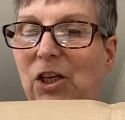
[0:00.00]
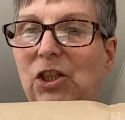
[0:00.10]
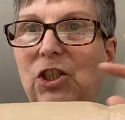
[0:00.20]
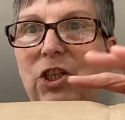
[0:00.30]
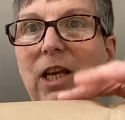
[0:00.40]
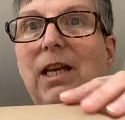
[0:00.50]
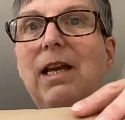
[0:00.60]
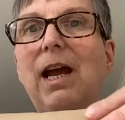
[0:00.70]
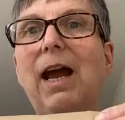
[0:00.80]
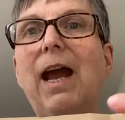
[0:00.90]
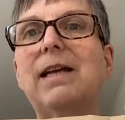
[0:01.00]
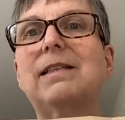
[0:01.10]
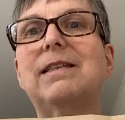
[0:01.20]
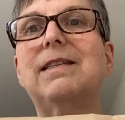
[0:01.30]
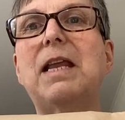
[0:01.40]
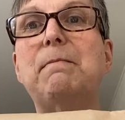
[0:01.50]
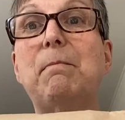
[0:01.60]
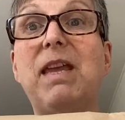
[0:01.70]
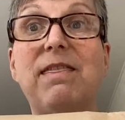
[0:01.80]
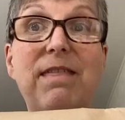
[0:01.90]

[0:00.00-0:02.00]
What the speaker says: She has sent me